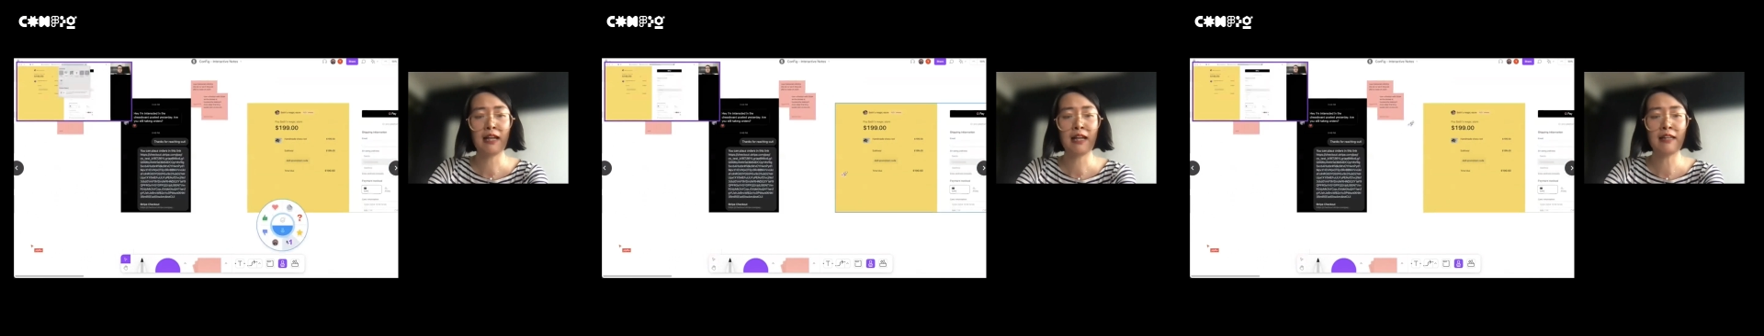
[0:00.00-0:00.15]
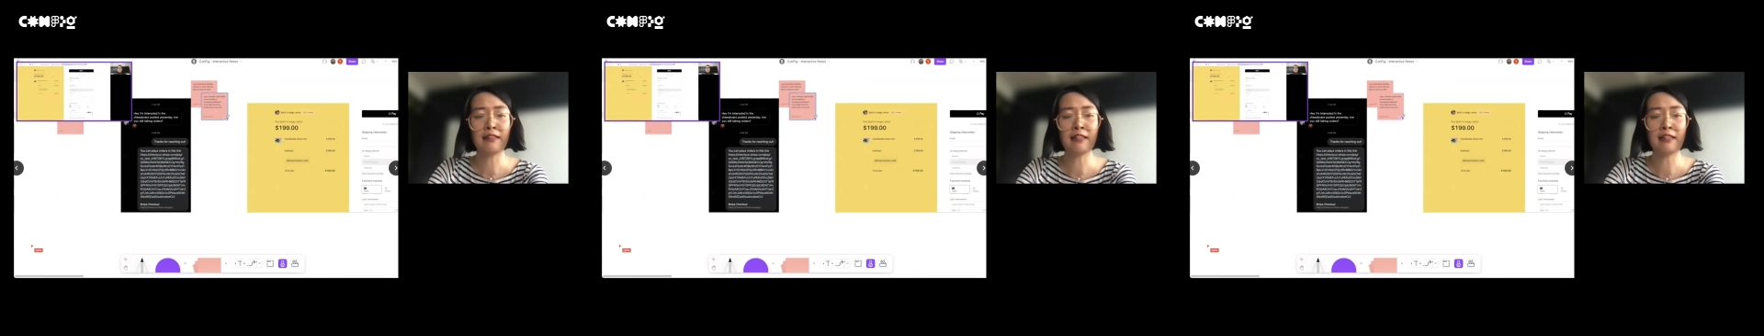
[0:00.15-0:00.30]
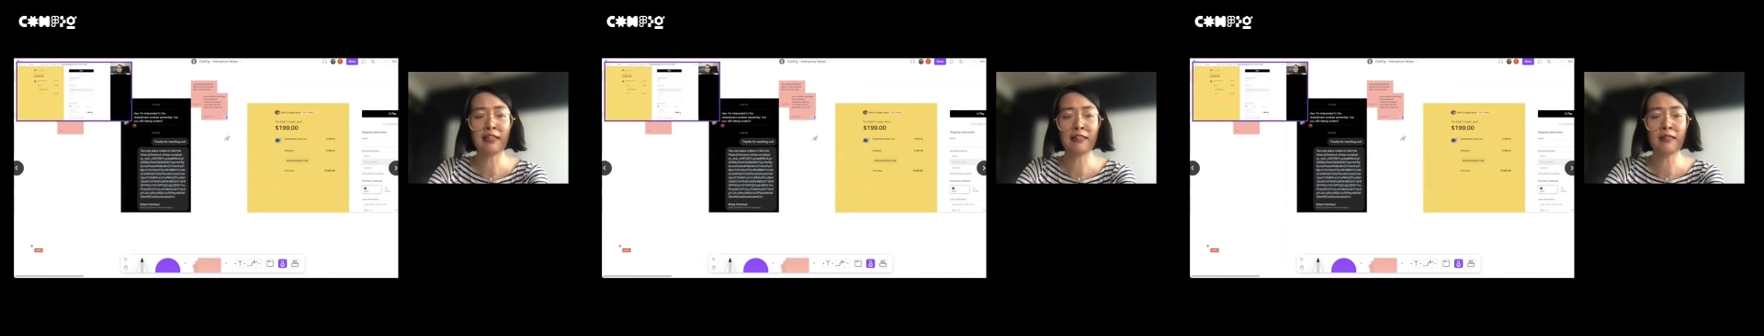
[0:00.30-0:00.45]

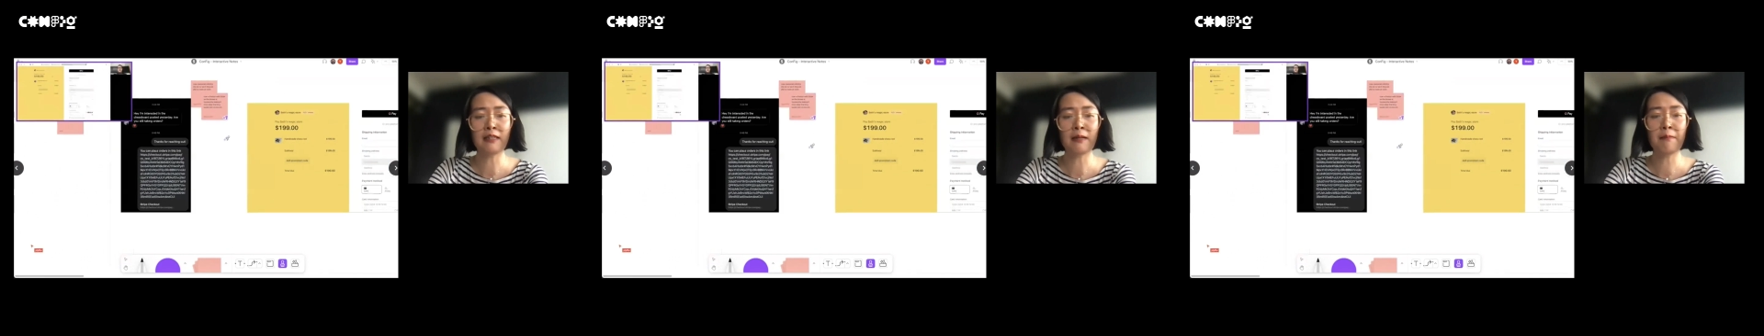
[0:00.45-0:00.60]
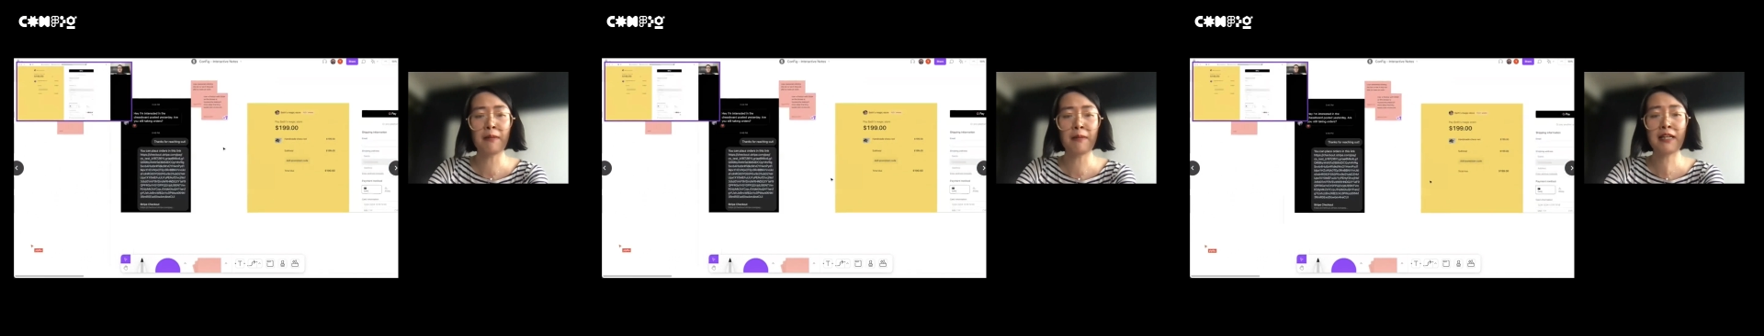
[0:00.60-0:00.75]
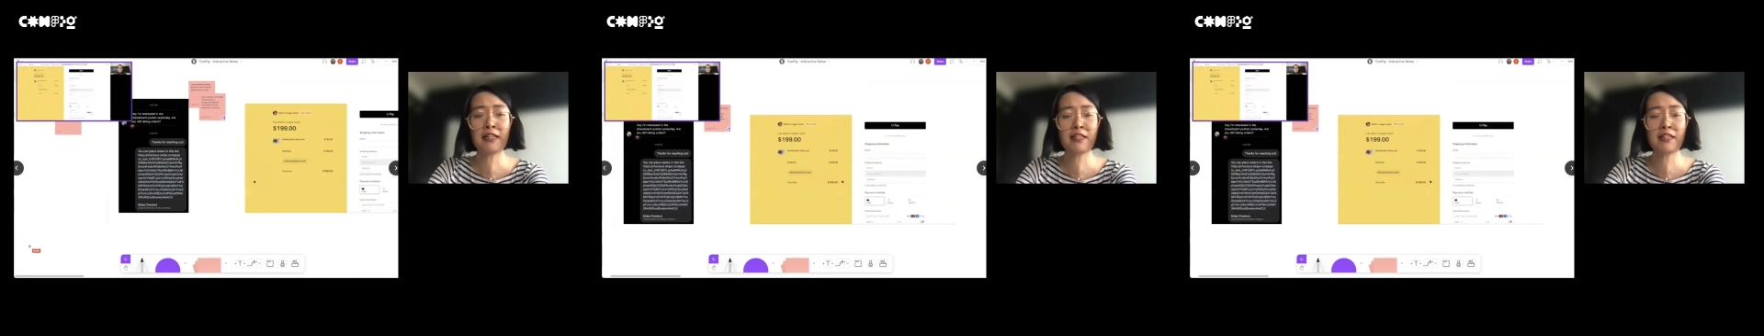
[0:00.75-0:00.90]
And then in the
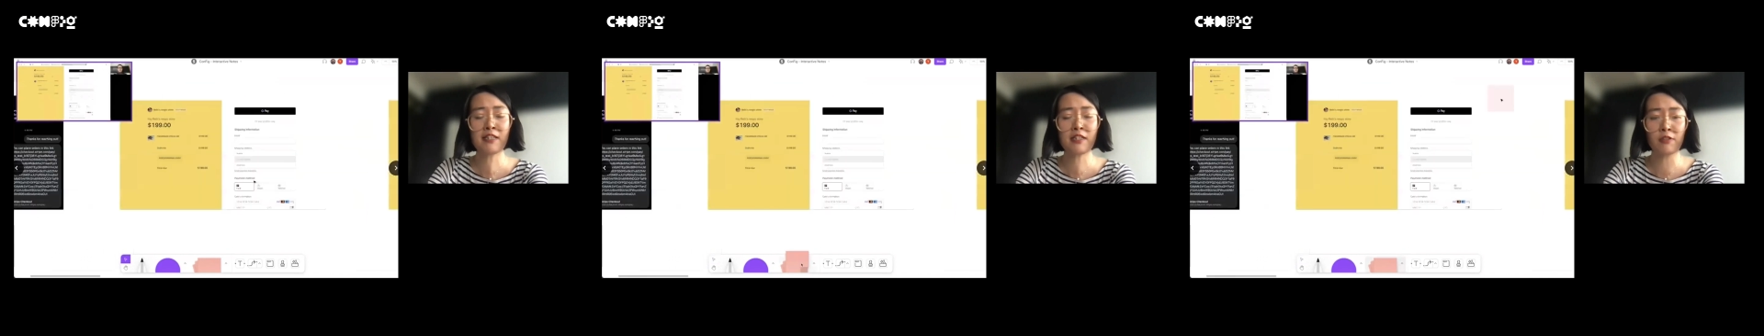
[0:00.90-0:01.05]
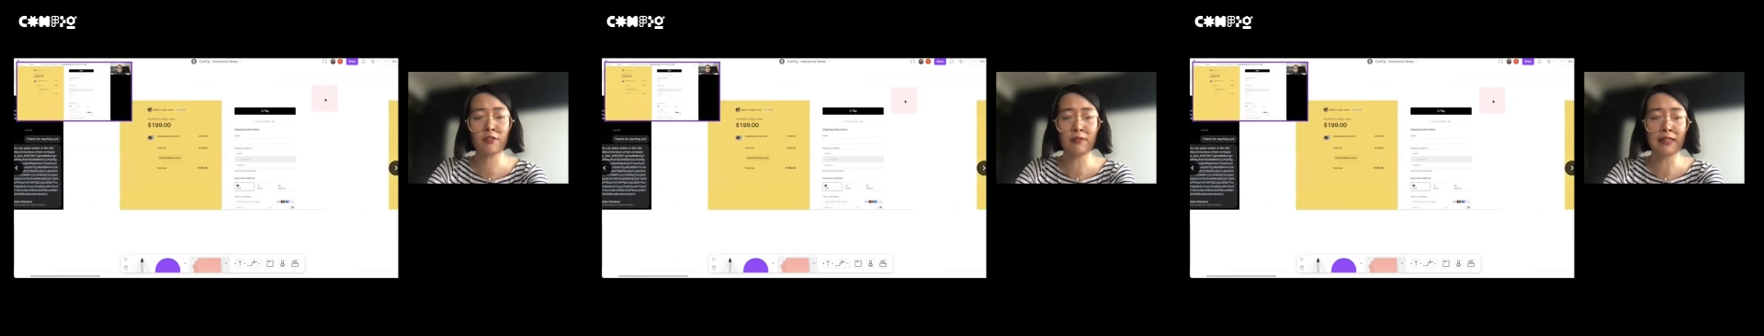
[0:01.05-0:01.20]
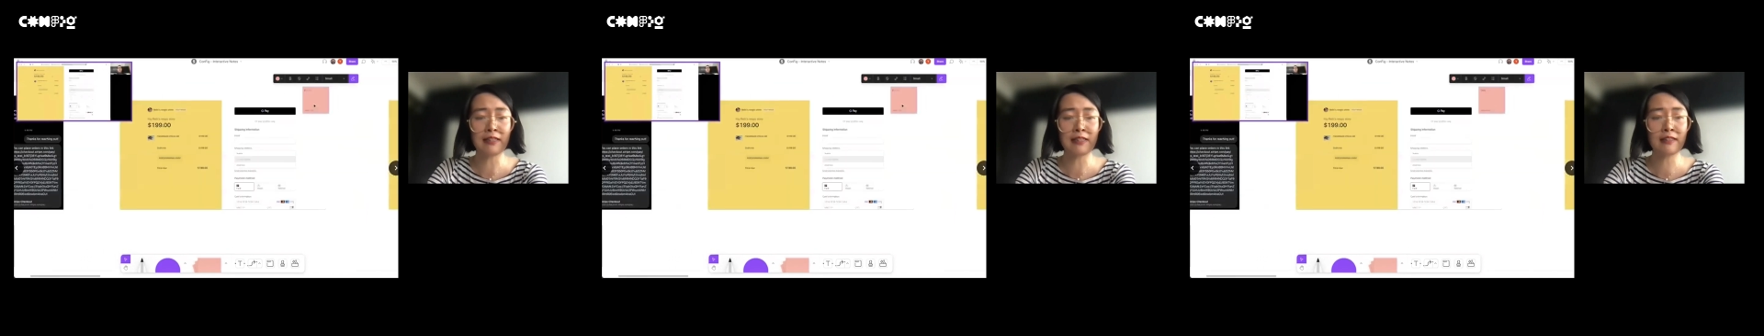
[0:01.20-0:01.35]
main
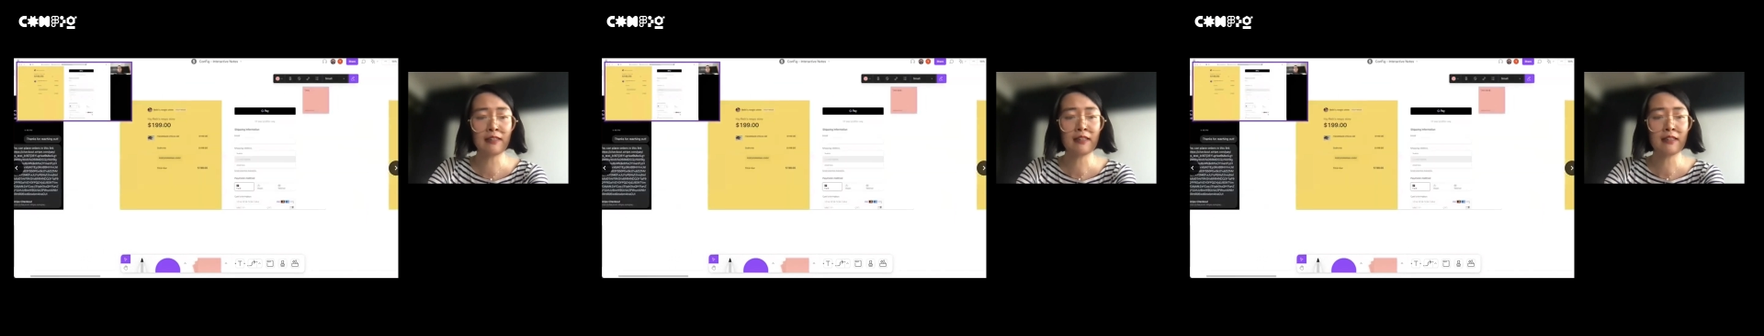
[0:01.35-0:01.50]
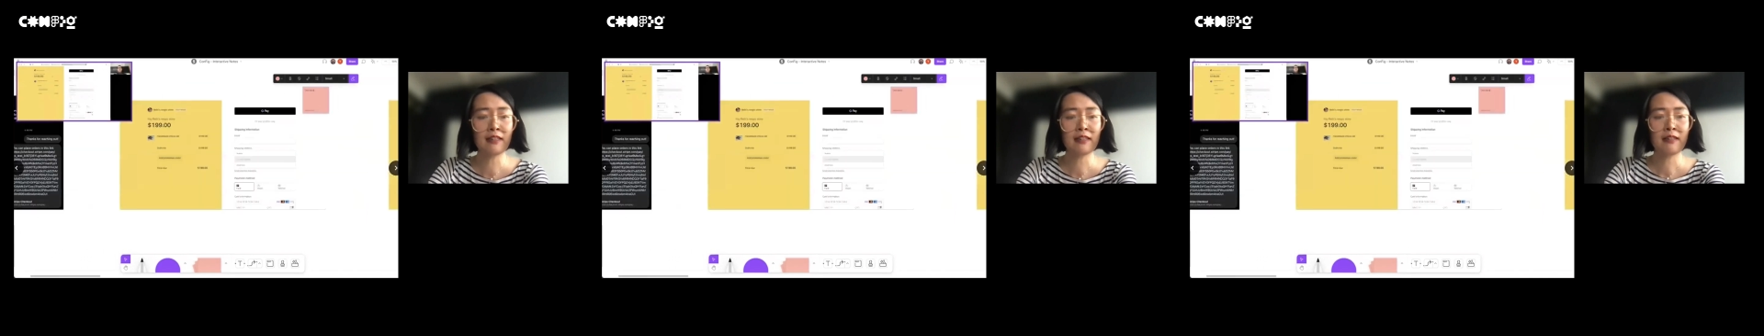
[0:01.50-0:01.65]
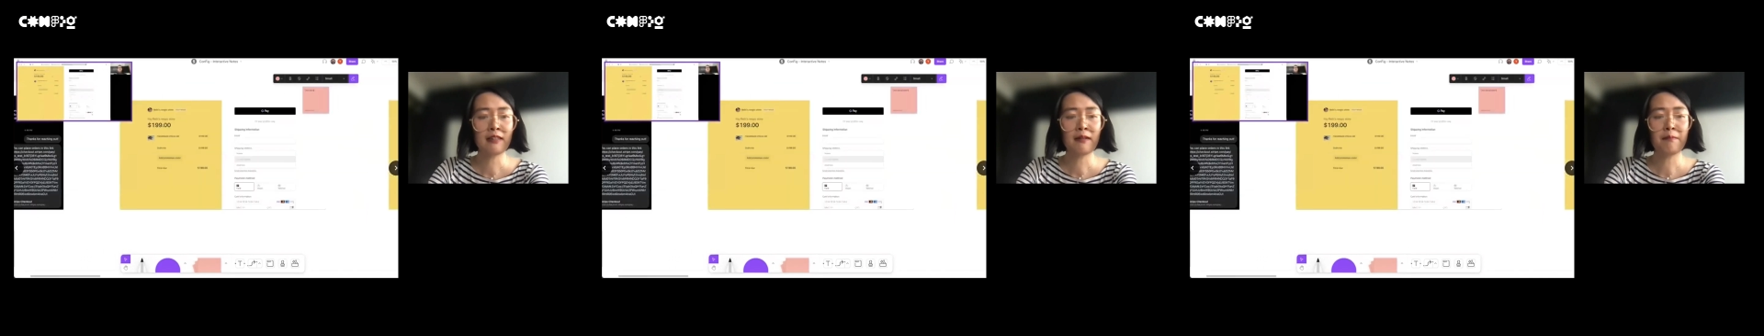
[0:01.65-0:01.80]
screen,